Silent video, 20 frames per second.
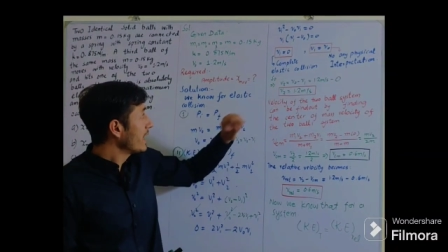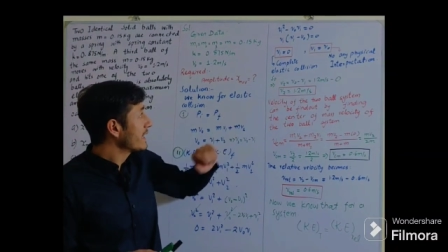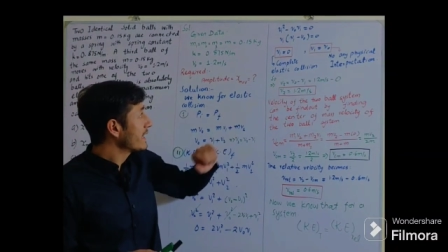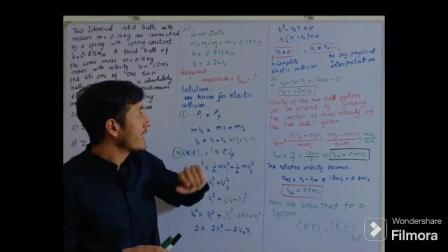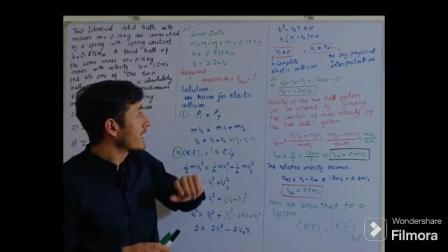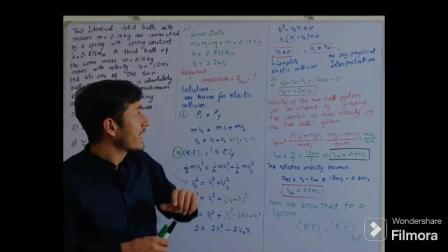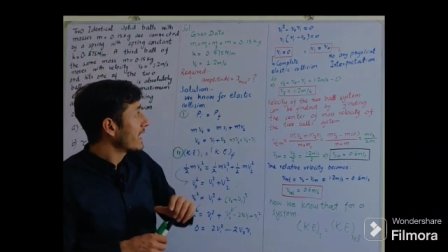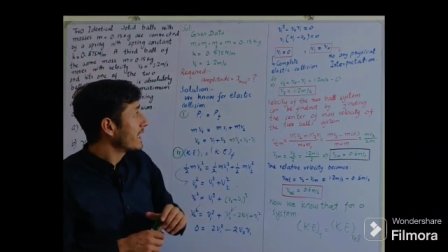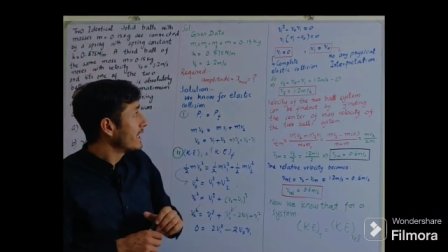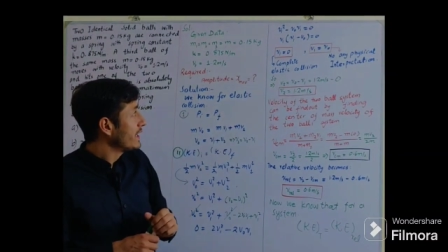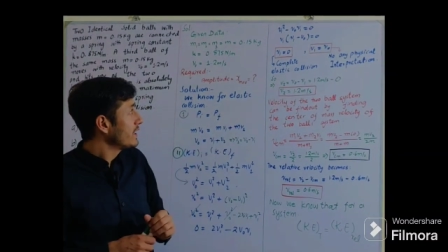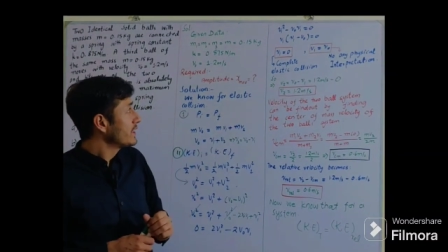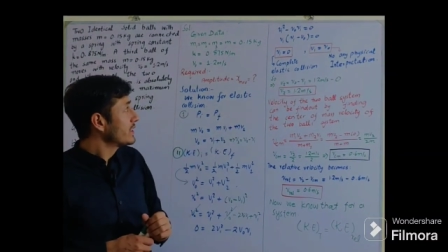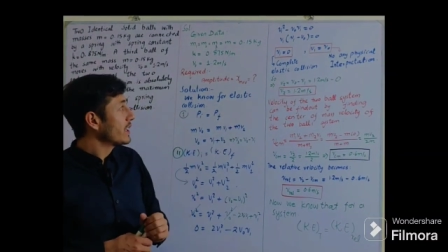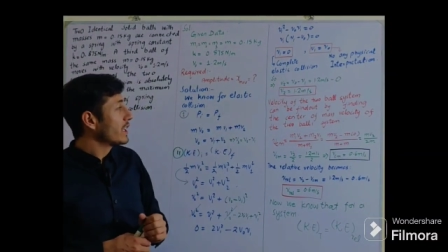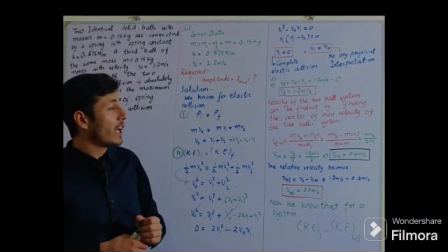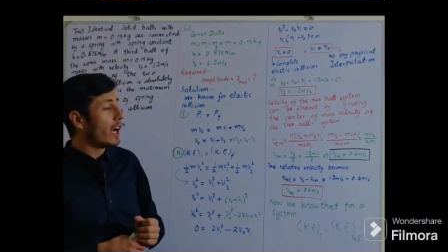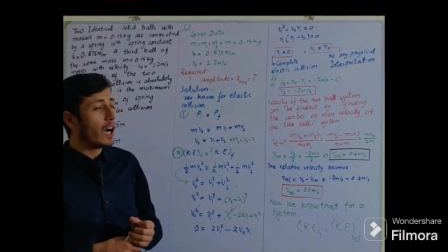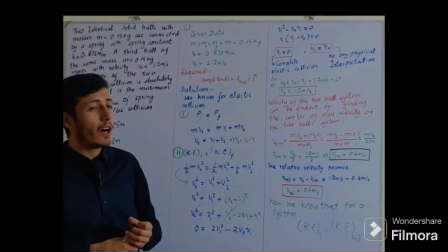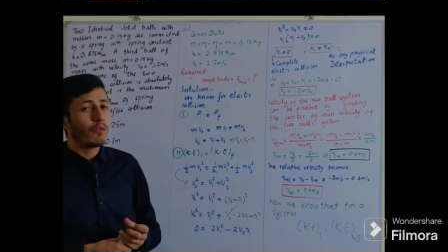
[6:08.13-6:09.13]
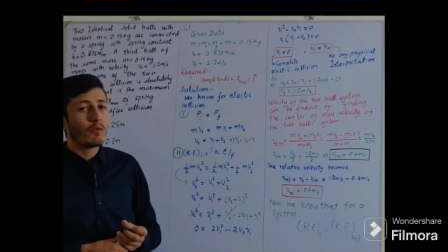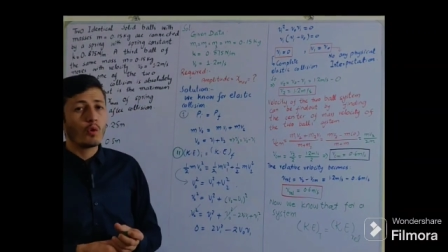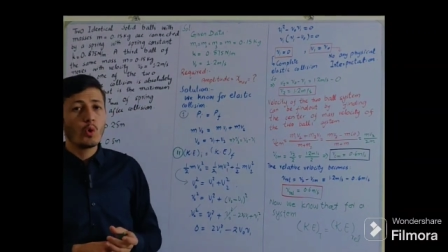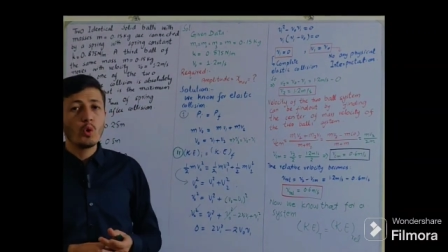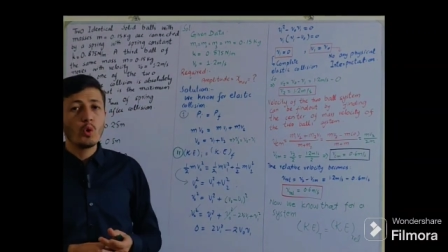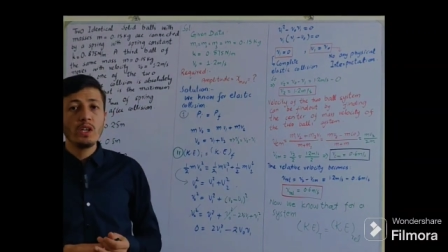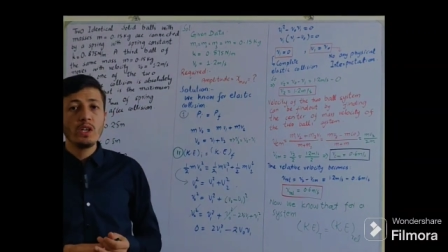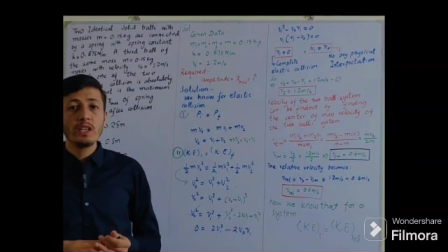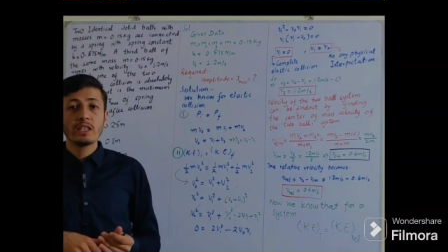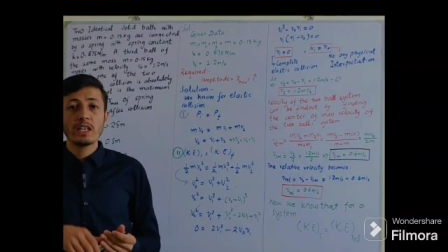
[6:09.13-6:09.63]
take the condition of
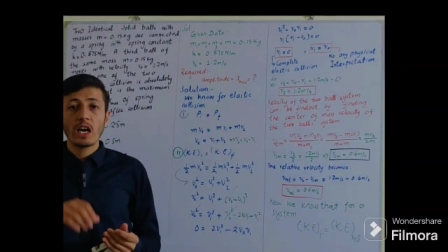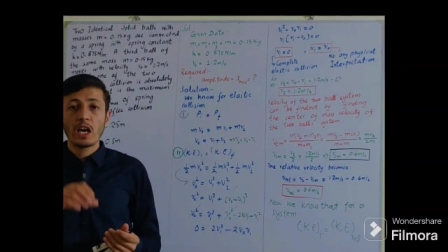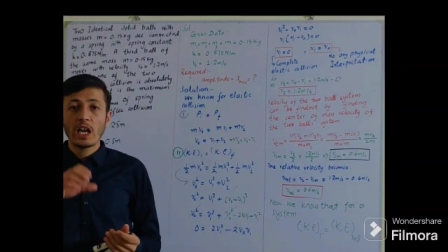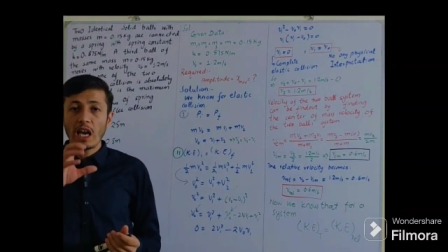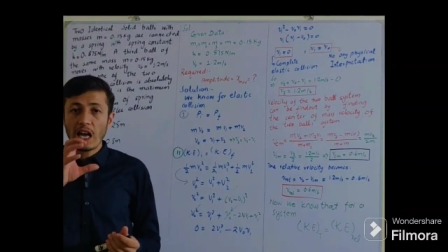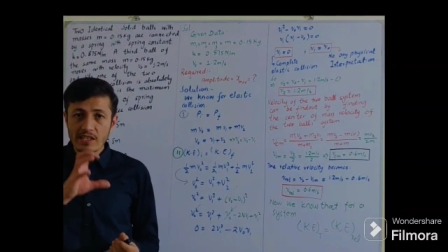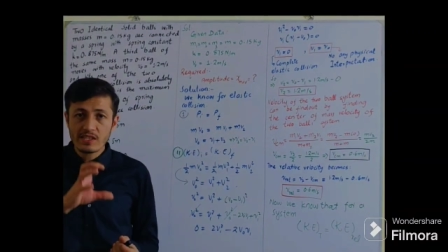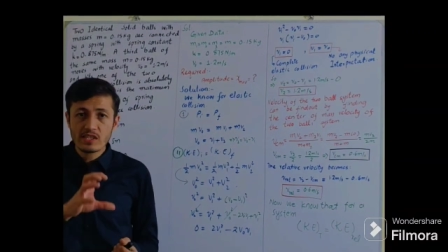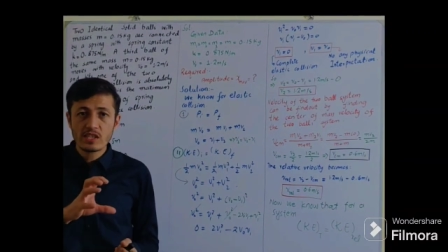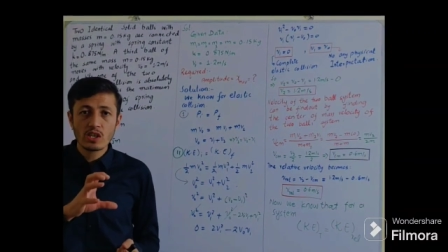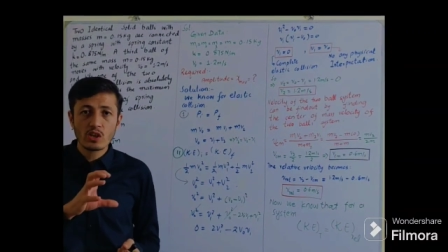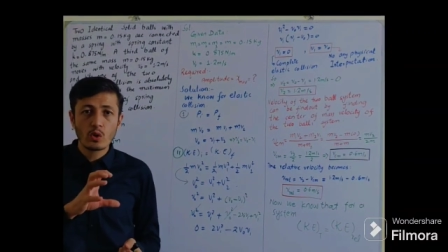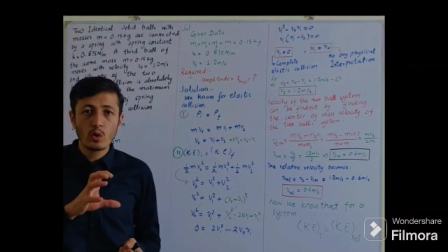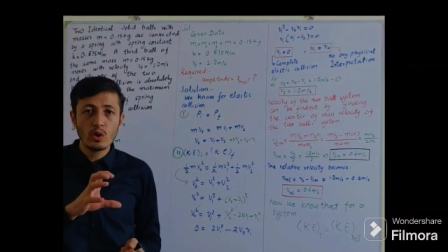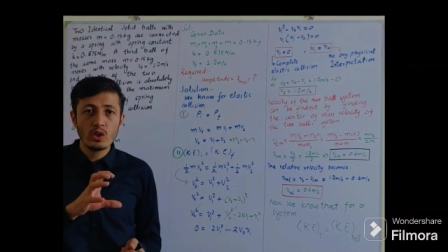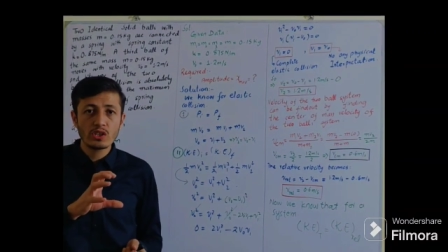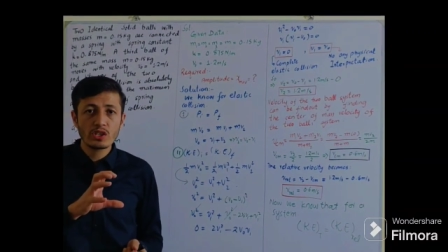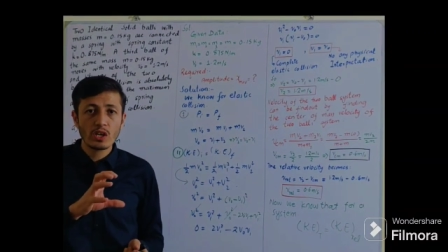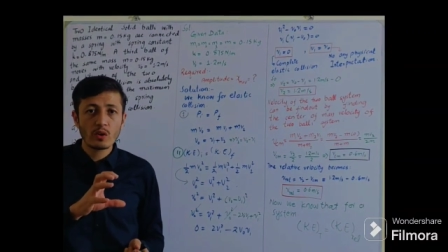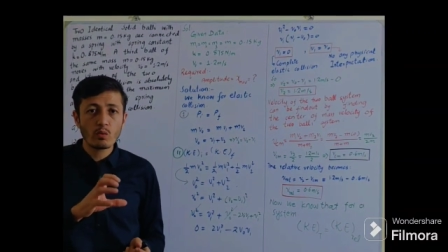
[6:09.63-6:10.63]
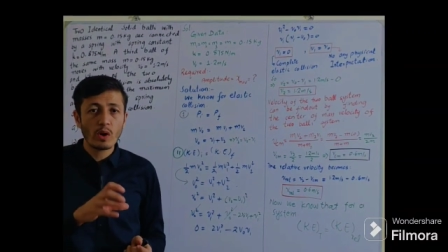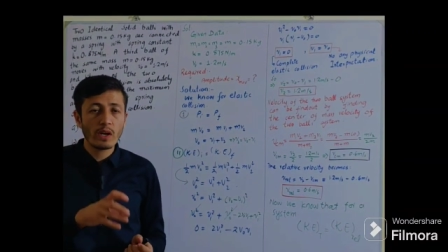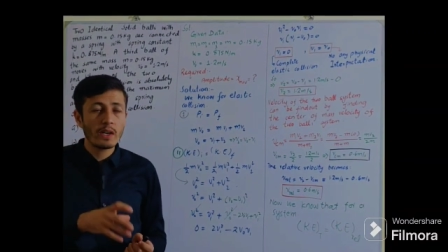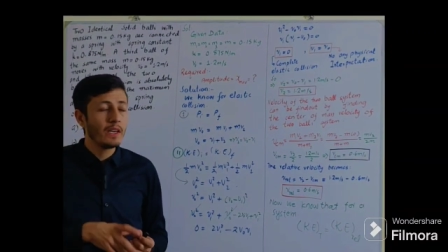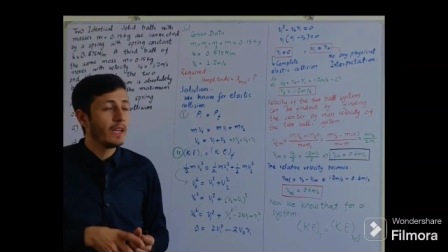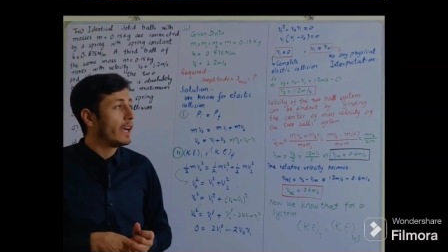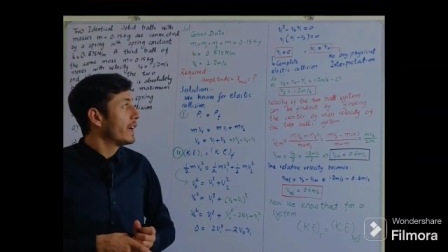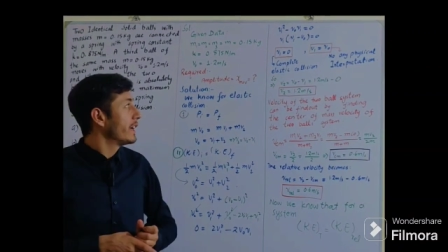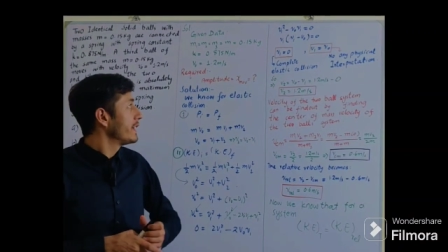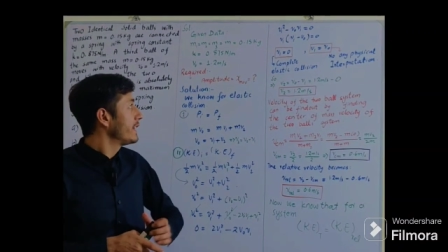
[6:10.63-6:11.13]
only the elastic collision
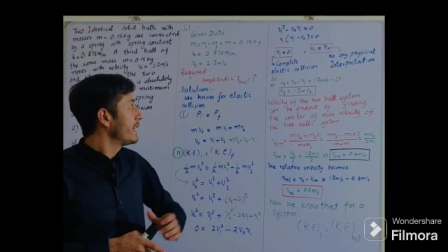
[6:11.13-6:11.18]
one,